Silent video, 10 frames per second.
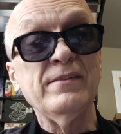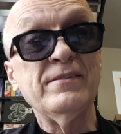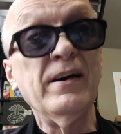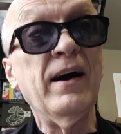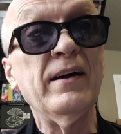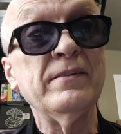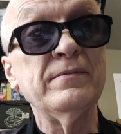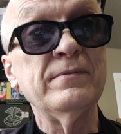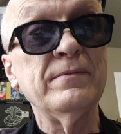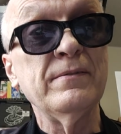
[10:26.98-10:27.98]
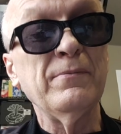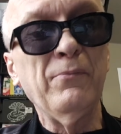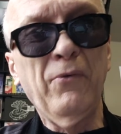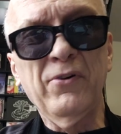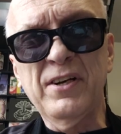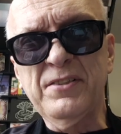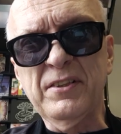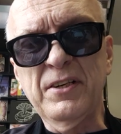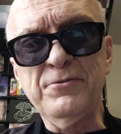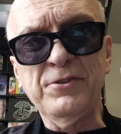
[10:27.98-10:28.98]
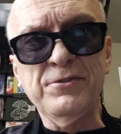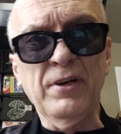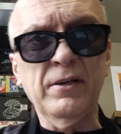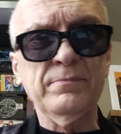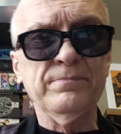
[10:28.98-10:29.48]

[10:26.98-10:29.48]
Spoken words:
Done more as a country song.